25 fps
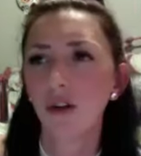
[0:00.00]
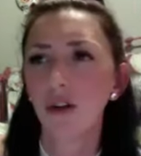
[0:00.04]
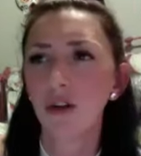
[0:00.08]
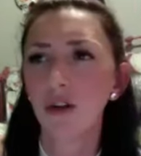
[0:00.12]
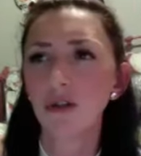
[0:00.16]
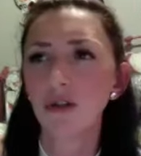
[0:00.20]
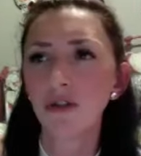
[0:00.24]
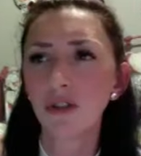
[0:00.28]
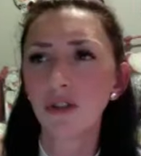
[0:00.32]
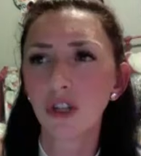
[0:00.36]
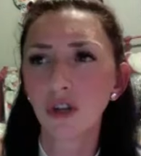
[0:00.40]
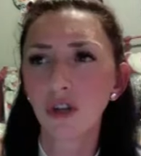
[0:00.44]

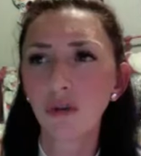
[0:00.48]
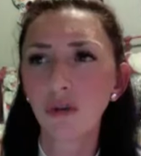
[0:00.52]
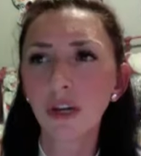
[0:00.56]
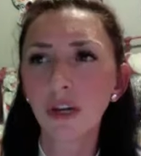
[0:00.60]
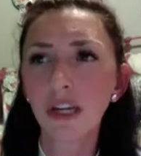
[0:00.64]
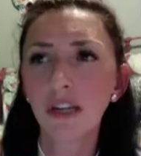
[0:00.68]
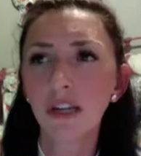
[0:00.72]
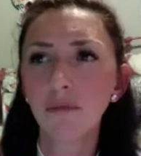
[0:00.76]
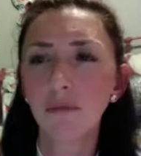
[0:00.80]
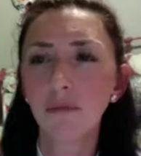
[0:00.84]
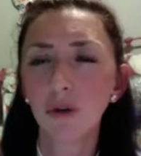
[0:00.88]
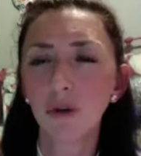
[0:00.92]
can move
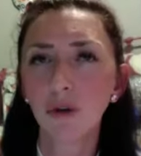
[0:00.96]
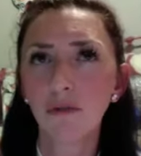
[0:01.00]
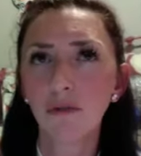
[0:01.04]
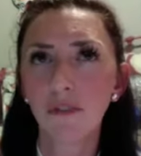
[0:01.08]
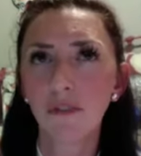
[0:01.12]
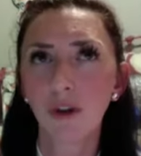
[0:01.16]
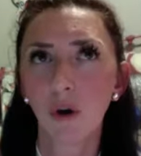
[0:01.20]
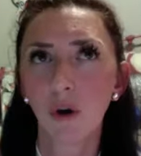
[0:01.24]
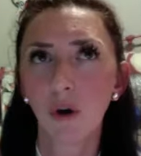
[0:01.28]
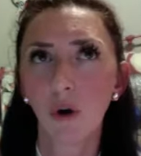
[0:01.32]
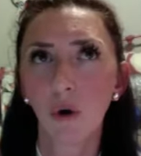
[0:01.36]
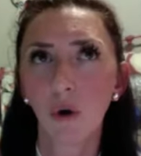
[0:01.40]
the
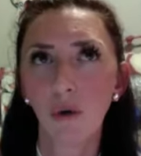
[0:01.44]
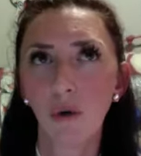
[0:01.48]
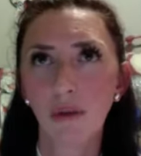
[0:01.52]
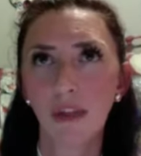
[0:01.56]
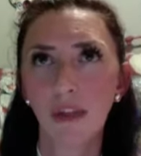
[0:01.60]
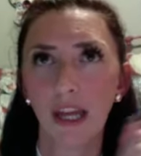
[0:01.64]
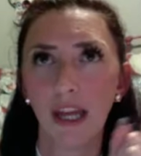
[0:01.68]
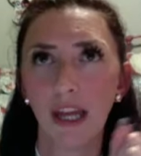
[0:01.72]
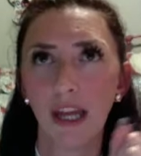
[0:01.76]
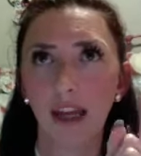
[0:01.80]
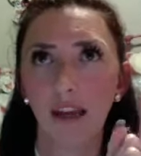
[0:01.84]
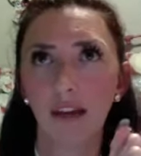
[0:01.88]
whole
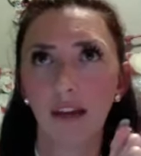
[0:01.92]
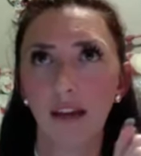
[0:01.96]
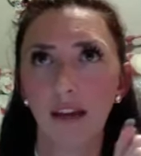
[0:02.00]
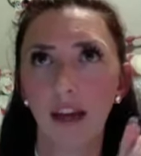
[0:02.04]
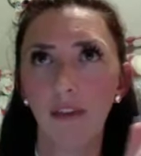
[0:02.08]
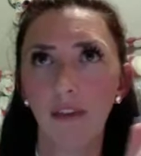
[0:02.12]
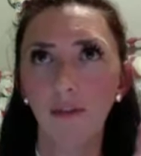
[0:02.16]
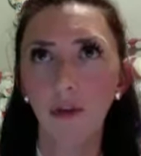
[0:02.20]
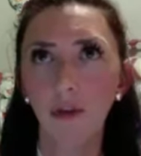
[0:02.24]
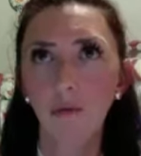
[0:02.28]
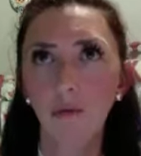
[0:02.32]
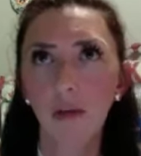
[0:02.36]
thing.
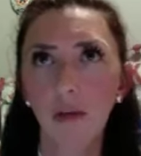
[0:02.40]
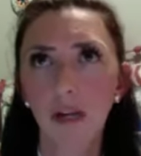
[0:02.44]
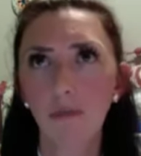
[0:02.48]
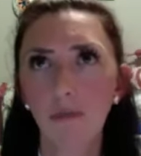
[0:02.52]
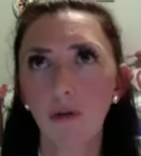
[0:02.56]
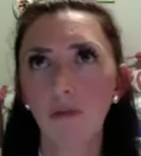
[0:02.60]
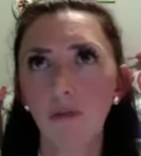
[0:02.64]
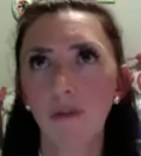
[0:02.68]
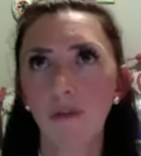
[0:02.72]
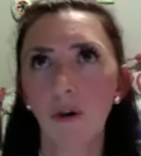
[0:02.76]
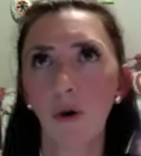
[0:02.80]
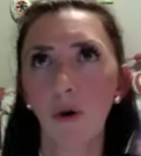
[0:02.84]
If you want to
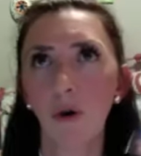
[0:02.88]
move the